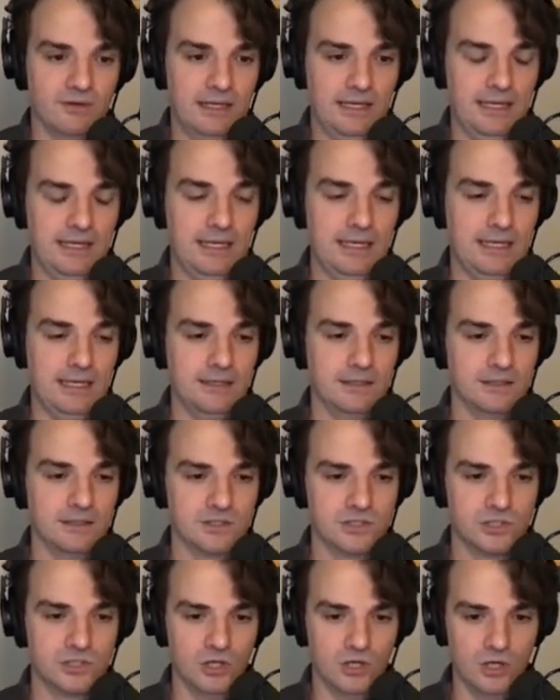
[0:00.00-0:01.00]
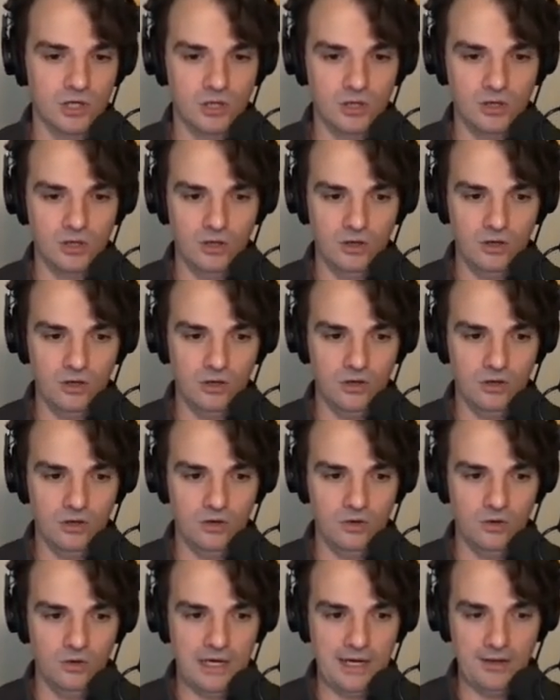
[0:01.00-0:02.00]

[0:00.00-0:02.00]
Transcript: Uh, so